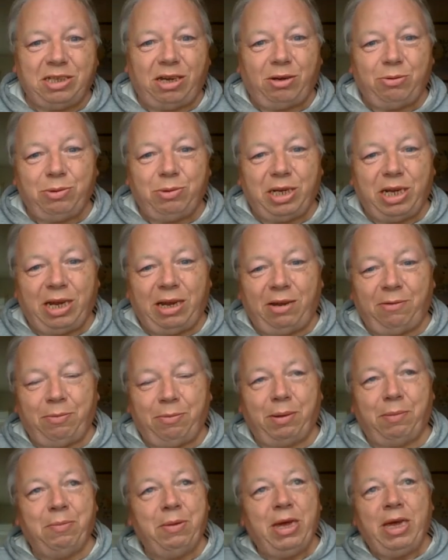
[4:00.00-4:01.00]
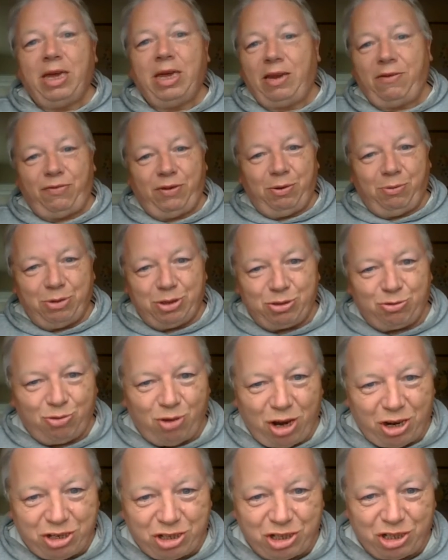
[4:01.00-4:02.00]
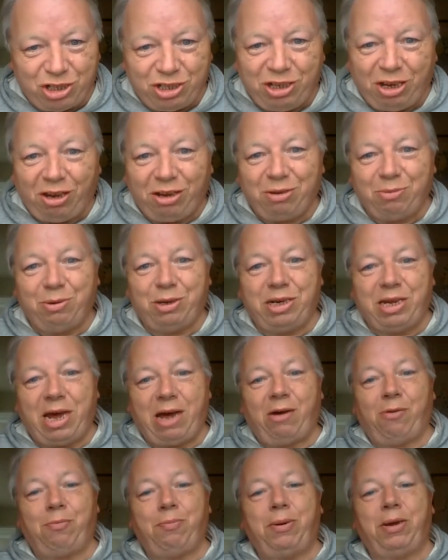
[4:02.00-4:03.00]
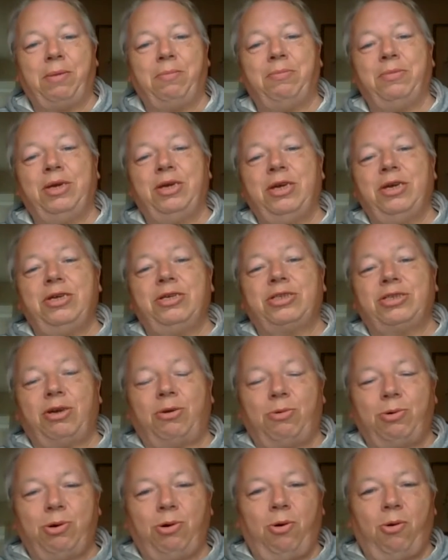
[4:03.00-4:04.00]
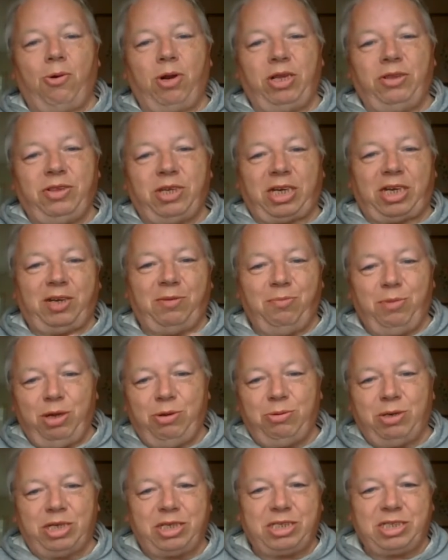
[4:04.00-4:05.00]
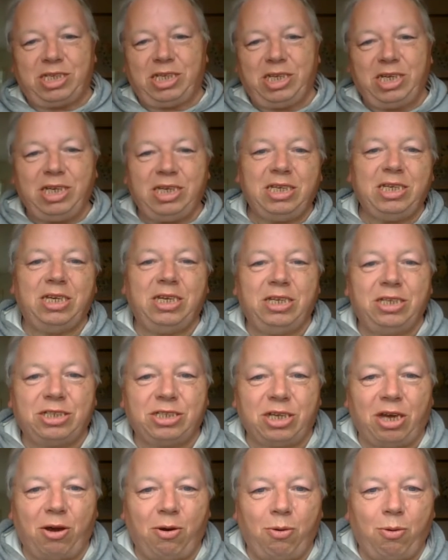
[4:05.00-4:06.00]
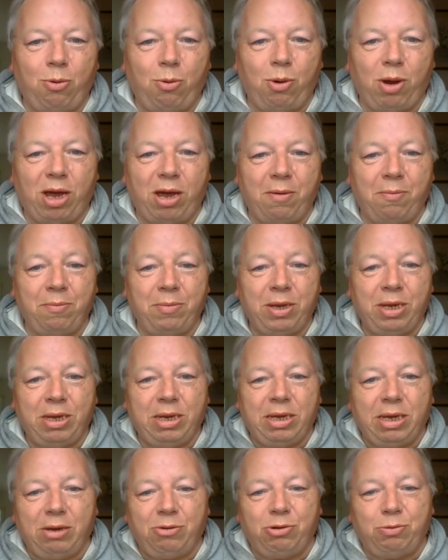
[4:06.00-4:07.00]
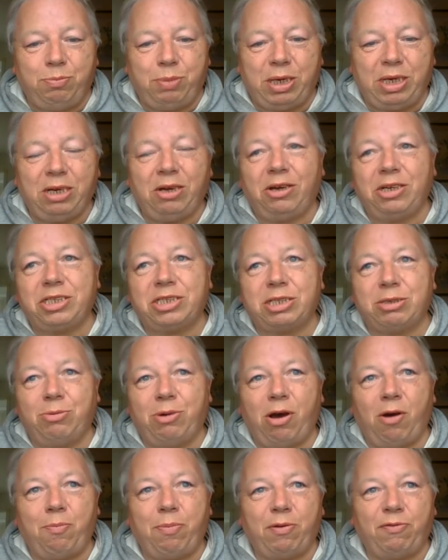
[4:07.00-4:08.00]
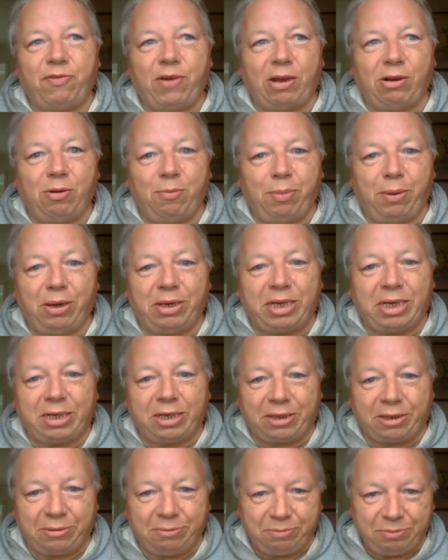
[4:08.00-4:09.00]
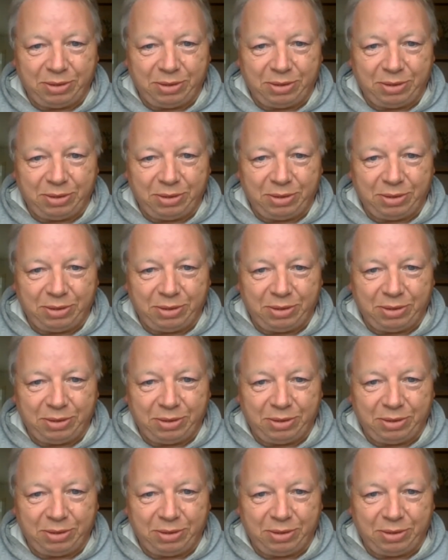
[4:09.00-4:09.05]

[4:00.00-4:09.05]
I would help him. If it was Russian, I would help him. So we're all in the community. So it would be nice to help a fellow biker.